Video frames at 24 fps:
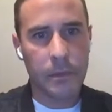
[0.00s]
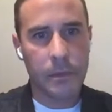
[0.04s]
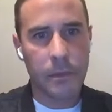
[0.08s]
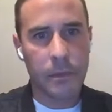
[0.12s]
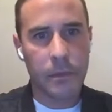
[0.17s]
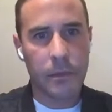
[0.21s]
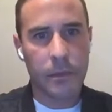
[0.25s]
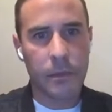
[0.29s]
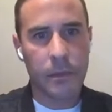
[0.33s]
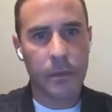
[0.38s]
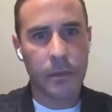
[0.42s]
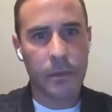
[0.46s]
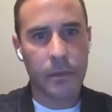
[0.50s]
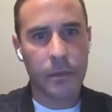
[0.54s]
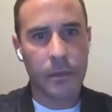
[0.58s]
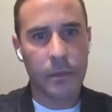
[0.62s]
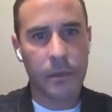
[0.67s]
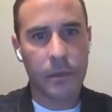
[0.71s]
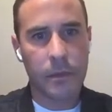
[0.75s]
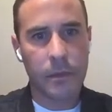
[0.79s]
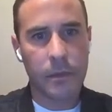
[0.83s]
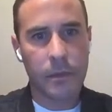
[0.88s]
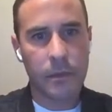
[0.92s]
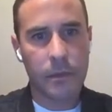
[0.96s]

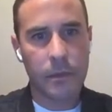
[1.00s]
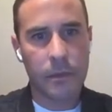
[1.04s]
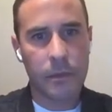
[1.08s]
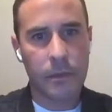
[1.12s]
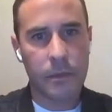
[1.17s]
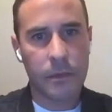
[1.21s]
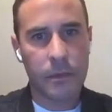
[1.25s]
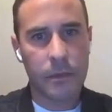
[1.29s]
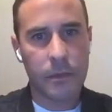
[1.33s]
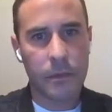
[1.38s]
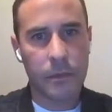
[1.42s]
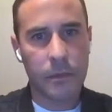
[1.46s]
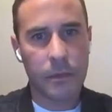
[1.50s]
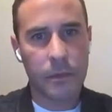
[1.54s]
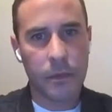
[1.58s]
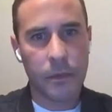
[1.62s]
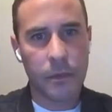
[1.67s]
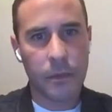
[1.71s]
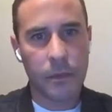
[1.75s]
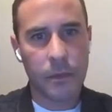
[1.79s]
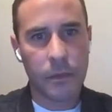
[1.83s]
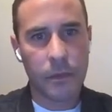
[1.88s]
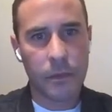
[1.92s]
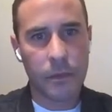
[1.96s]

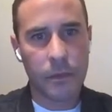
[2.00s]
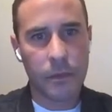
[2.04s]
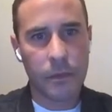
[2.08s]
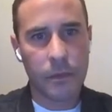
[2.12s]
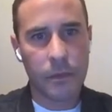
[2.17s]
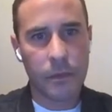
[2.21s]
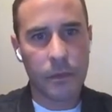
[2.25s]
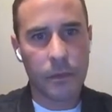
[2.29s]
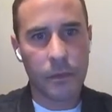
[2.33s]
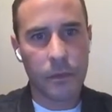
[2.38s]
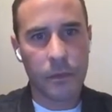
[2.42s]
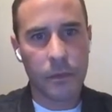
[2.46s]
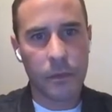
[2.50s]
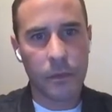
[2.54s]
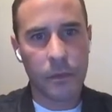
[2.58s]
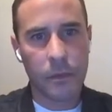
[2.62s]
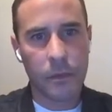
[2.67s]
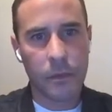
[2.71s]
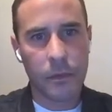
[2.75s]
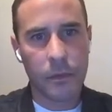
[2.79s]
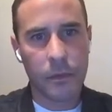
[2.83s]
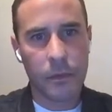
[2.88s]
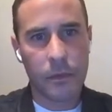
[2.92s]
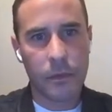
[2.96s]

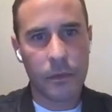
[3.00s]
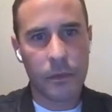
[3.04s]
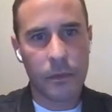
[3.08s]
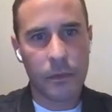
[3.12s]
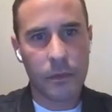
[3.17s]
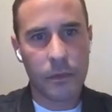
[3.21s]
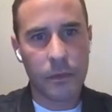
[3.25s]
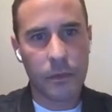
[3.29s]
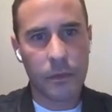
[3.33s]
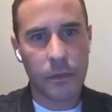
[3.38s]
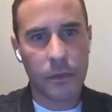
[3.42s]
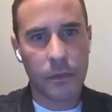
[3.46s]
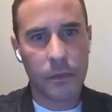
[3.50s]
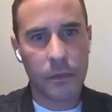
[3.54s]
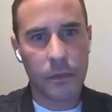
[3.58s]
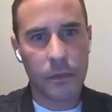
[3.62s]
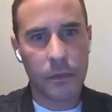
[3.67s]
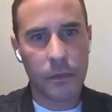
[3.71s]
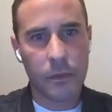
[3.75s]
No words are spoken by the person on screen.